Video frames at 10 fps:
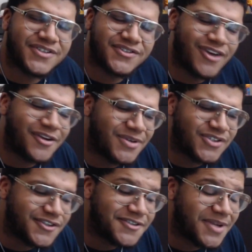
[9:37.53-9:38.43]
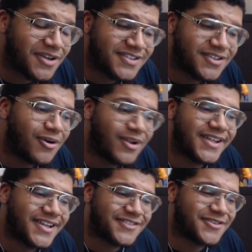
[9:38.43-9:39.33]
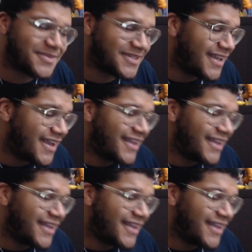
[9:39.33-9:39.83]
Subscribe to Bro's YouTube channel. Links are all in the description.